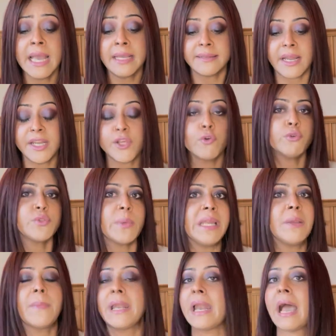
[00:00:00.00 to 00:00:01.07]
that usually
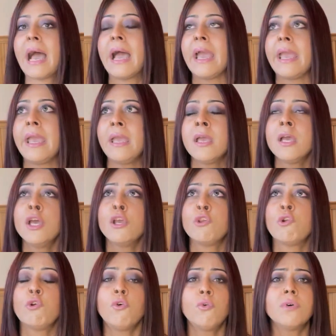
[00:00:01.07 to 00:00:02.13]
when I, you
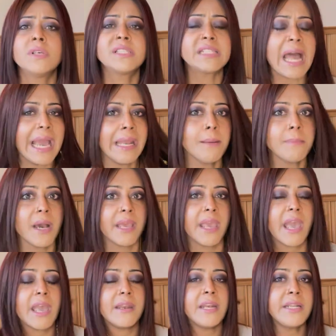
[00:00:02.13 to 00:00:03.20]
know, style my
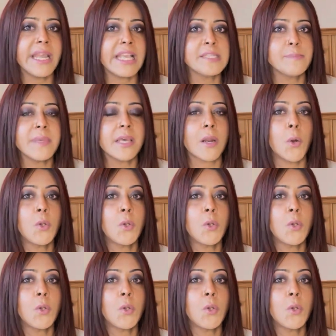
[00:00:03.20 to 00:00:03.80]
hair, it takes me around